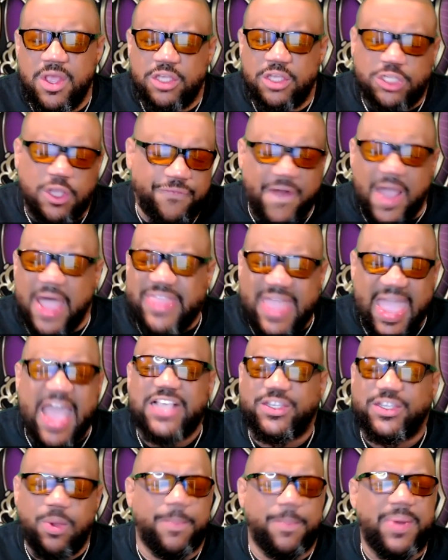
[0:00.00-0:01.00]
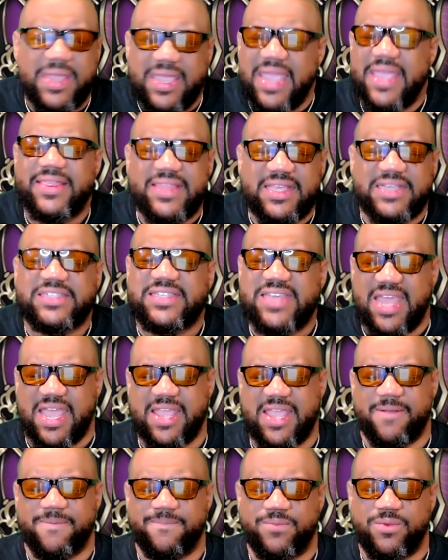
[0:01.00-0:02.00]
So, Father, as we begin this
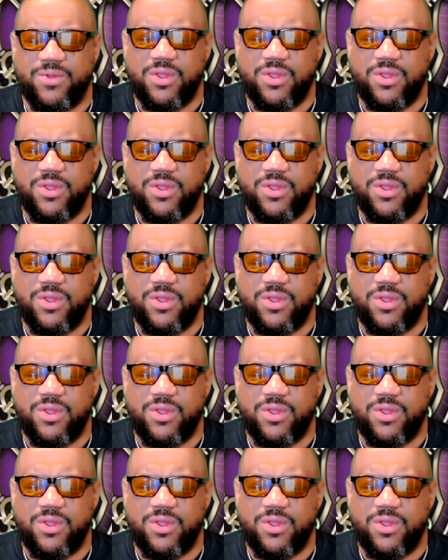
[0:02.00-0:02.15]
day,